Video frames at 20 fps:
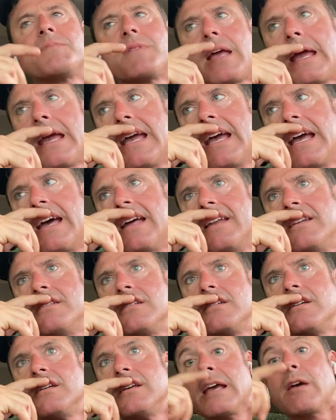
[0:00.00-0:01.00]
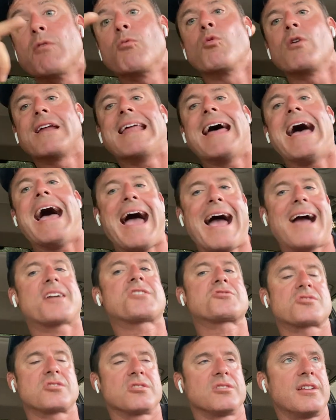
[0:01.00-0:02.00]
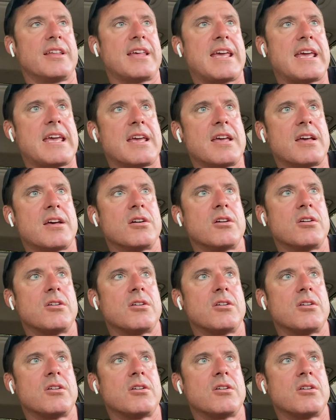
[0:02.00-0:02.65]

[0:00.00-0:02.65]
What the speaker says: And it would actually